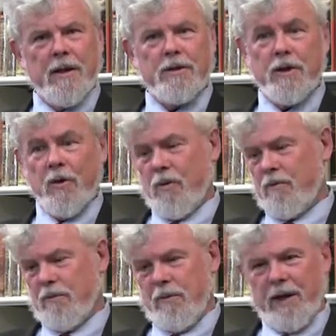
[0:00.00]
So
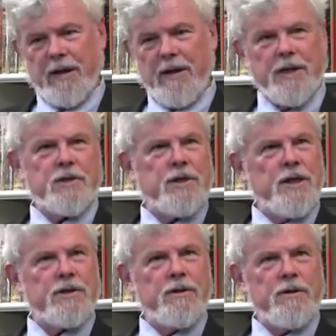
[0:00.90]
when he gets a
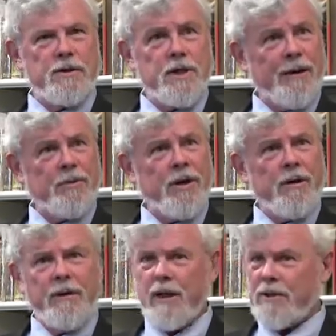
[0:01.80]
chance to use a
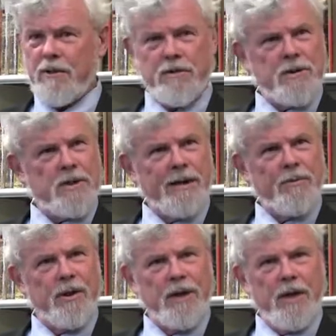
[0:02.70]
typewriter, yes, he uses a typewriter.